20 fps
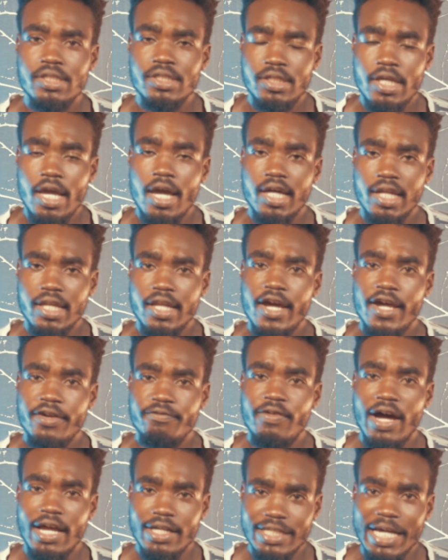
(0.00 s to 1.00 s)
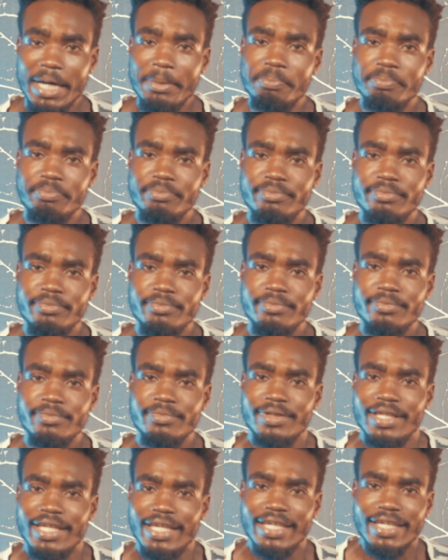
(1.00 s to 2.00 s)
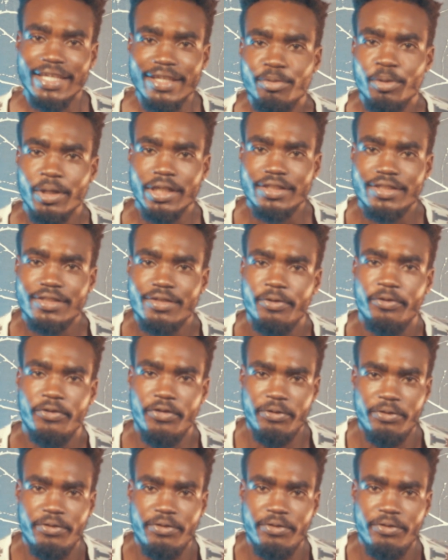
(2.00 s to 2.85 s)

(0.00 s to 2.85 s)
Jean-Claude Van Damme, he was